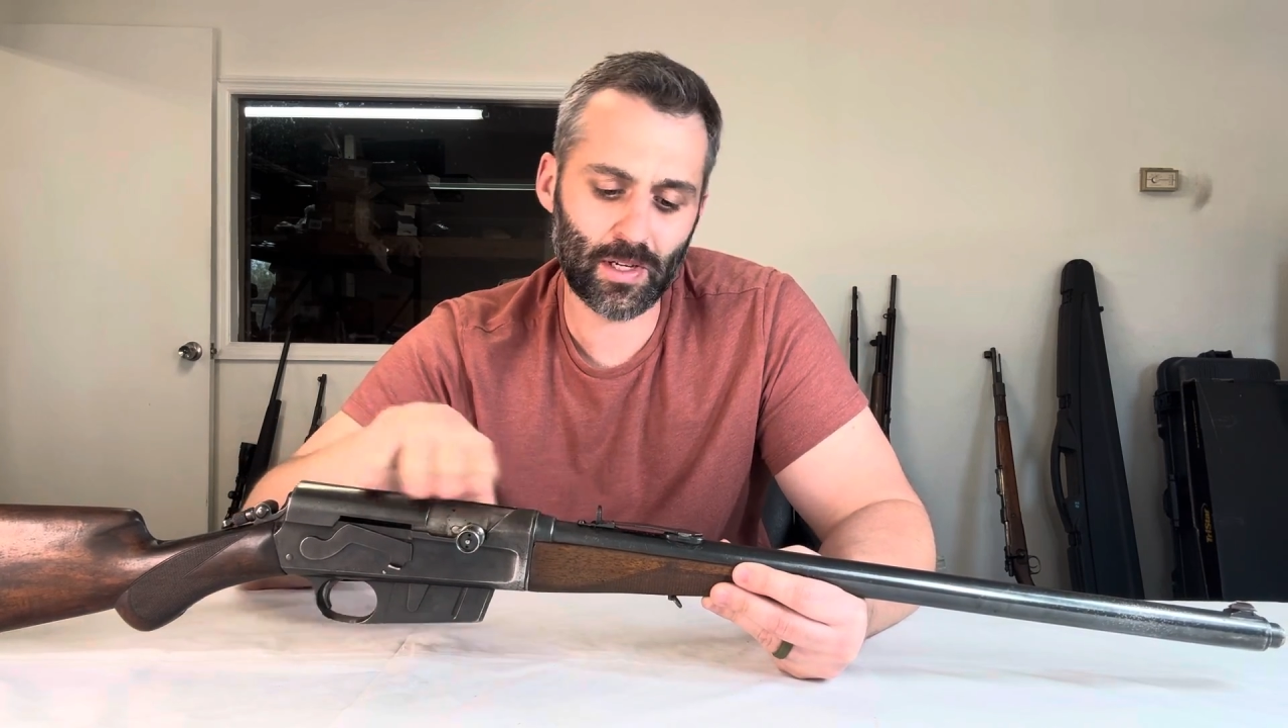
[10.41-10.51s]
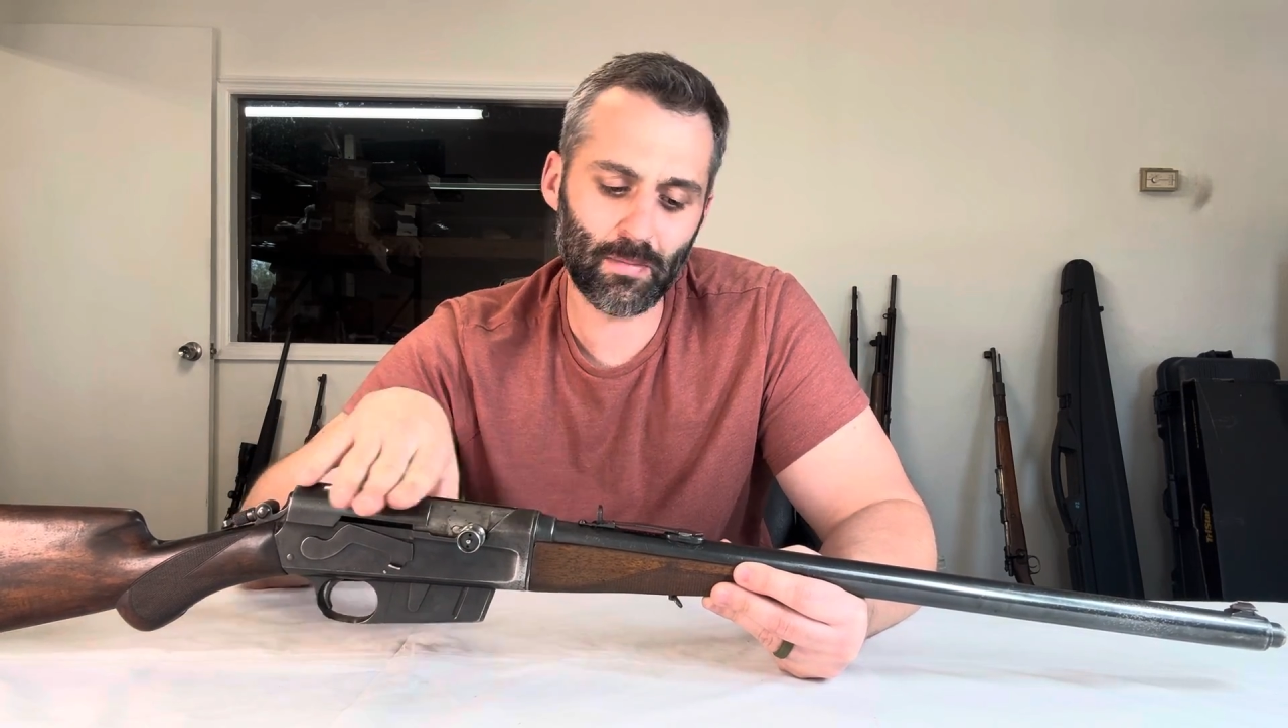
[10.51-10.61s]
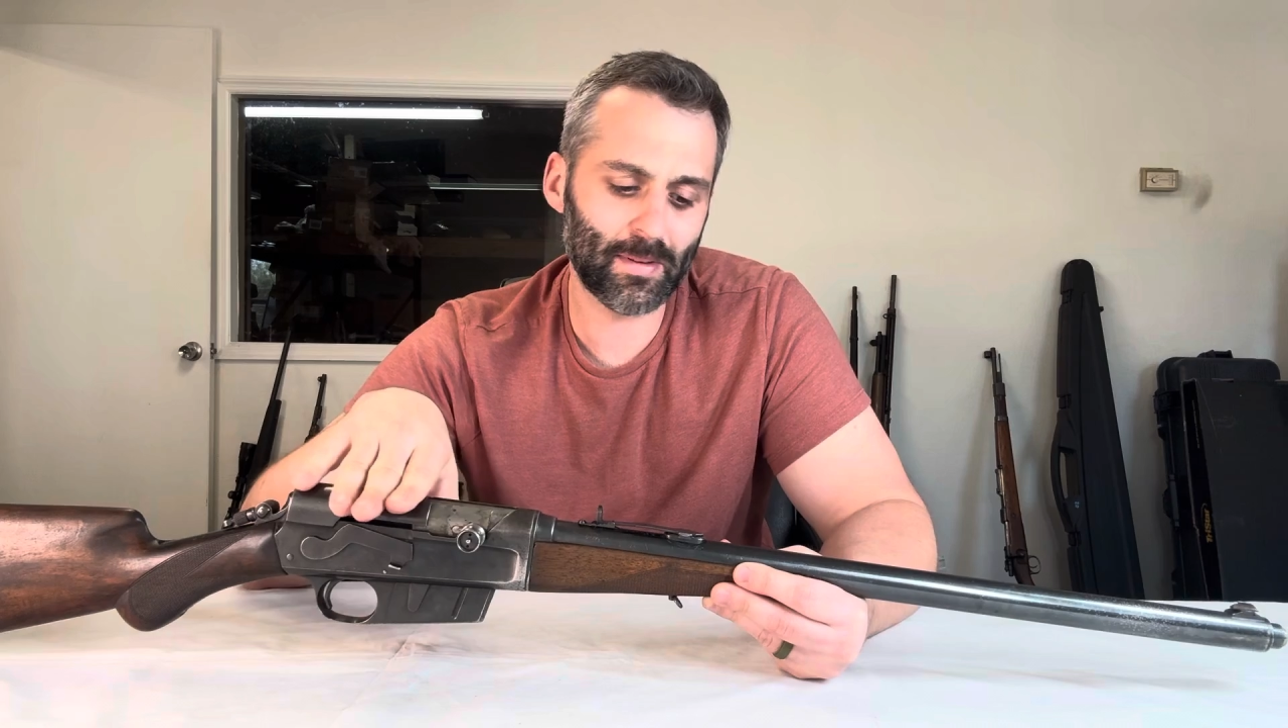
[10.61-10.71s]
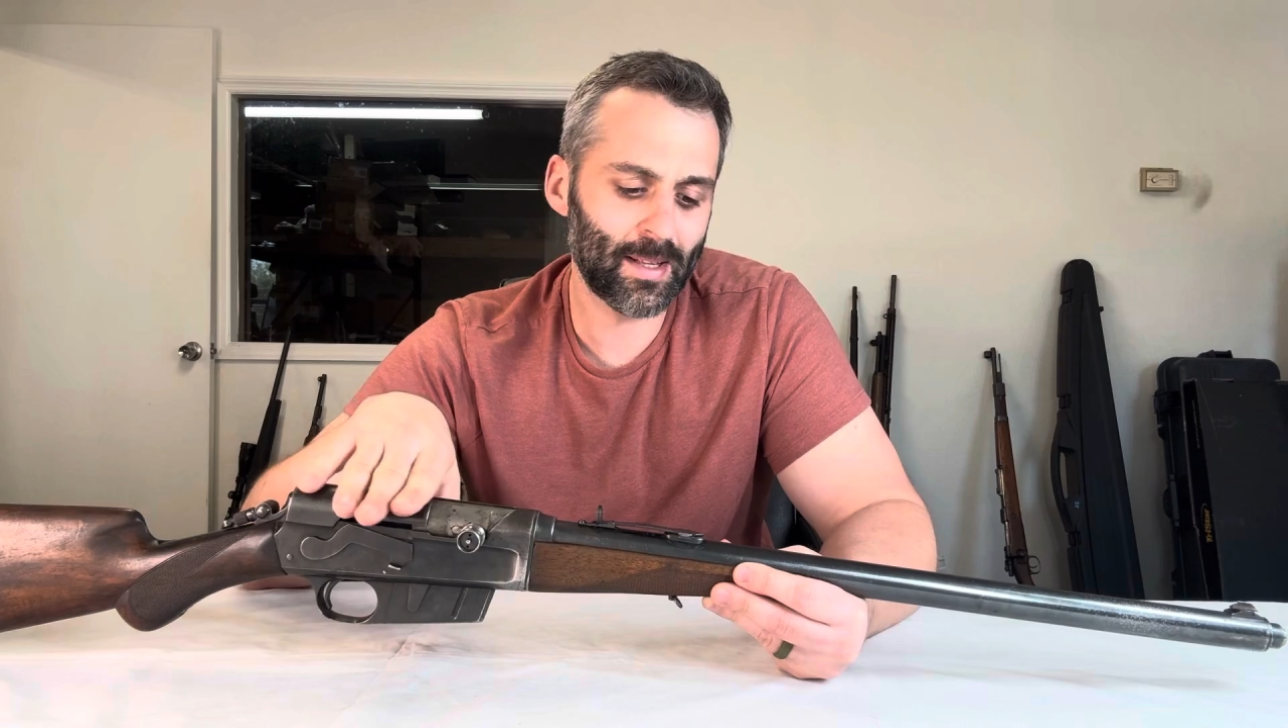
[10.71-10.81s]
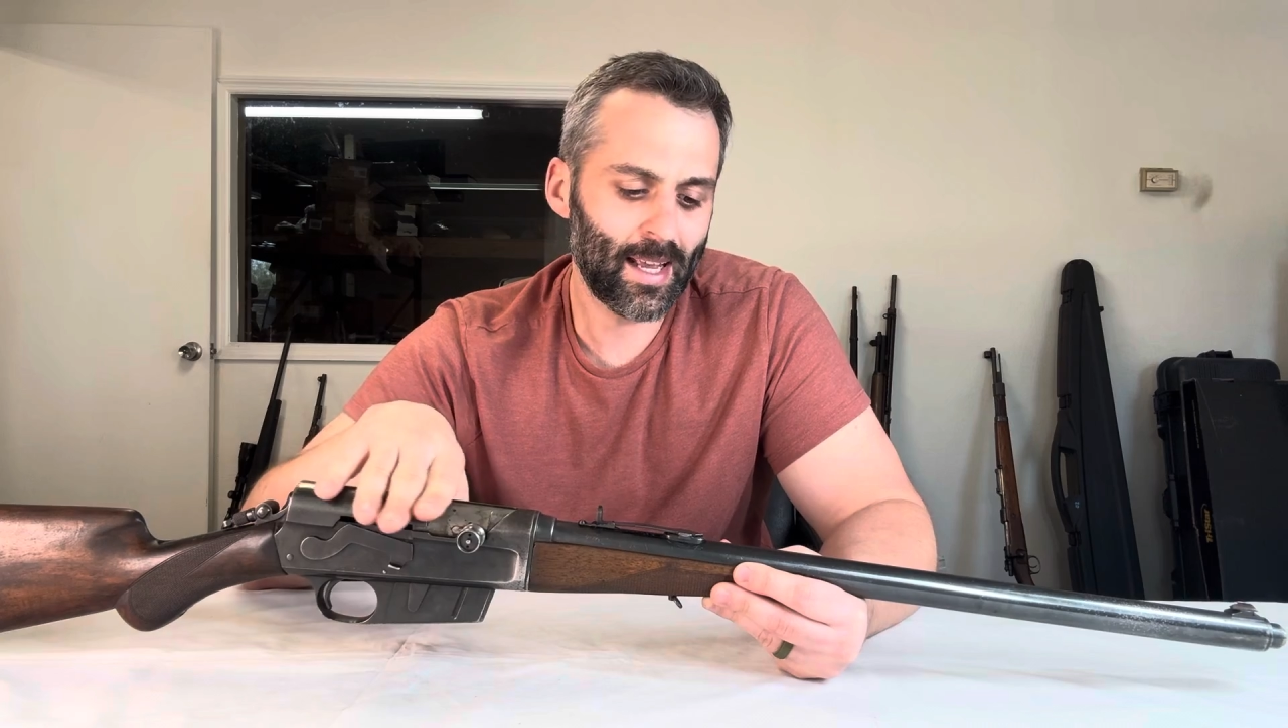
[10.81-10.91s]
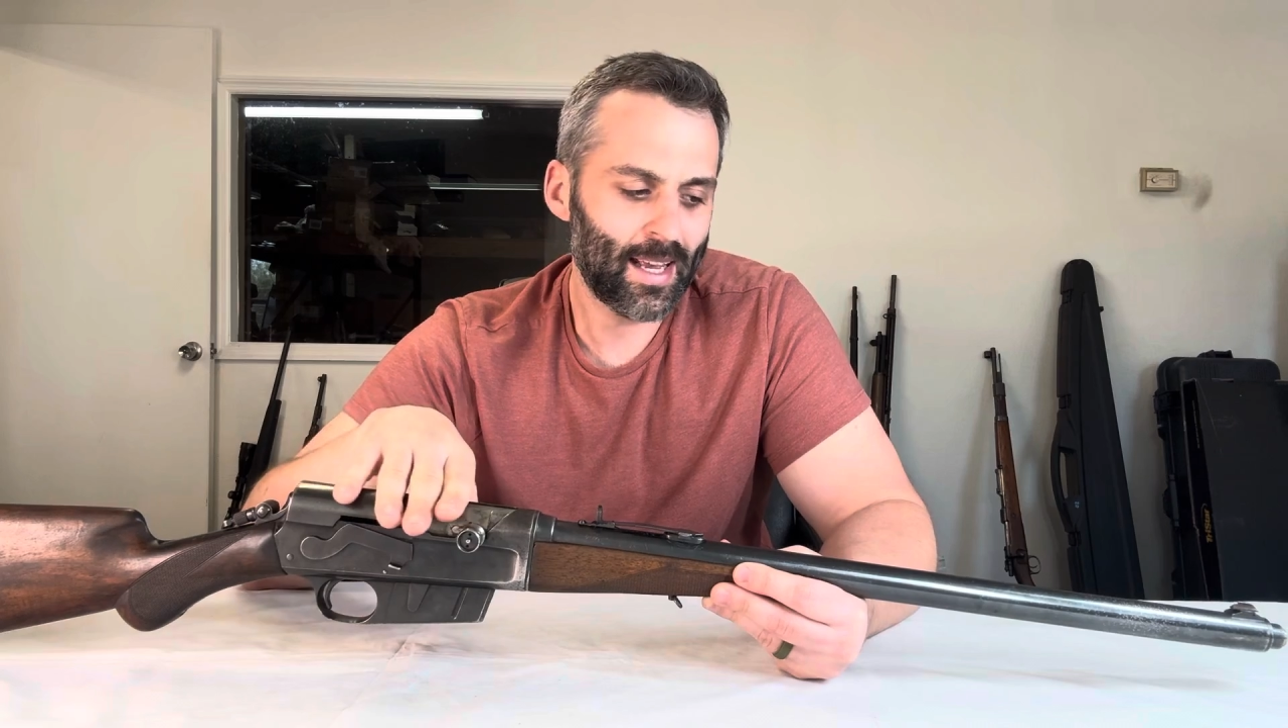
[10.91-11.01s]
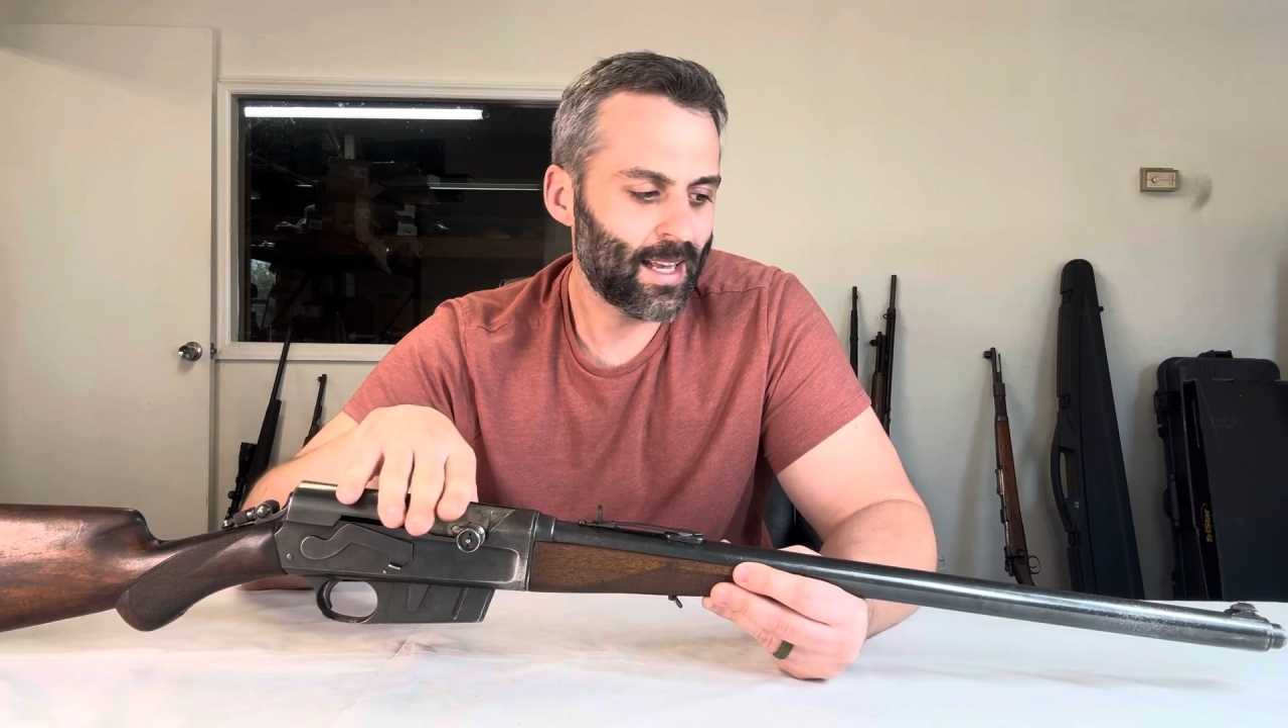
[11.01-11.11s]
something